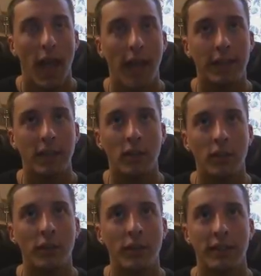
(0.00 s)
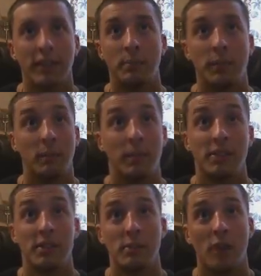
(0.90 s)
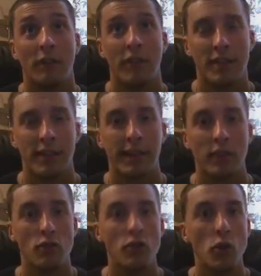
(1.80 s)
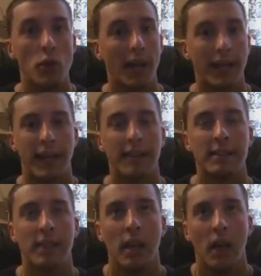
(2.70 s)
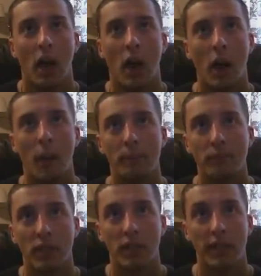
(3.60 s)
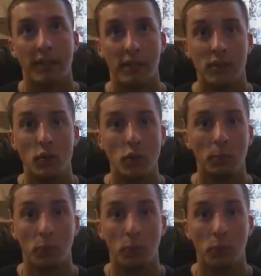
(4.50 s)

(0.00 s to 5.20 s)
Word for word: And another thing that's been pissing me off that's, like, new, I guess, um, is the noob